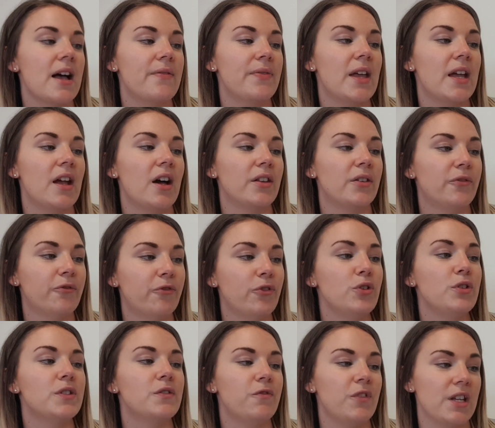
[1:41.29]
and they are the
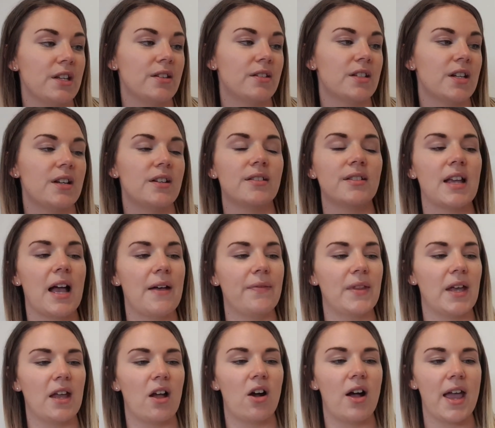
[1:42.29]
Fruit Feasters,
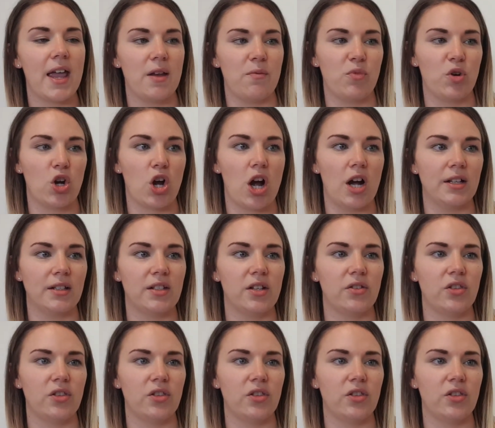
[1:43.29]
and they are apricot.